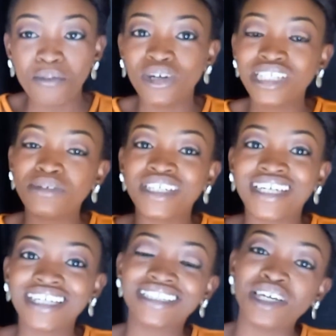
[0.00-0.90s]
but I will
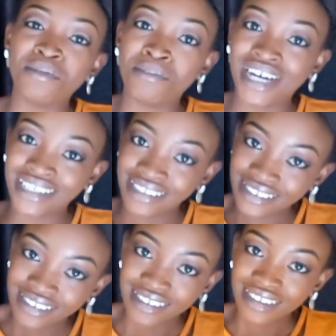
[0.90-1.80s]
get a
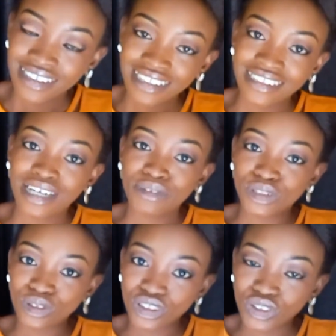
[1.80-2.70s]
man that
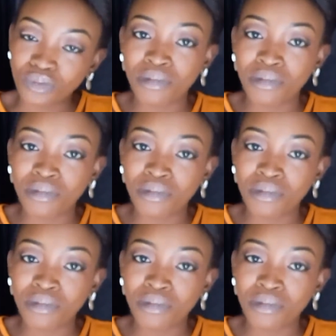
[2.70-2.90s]
will touch you.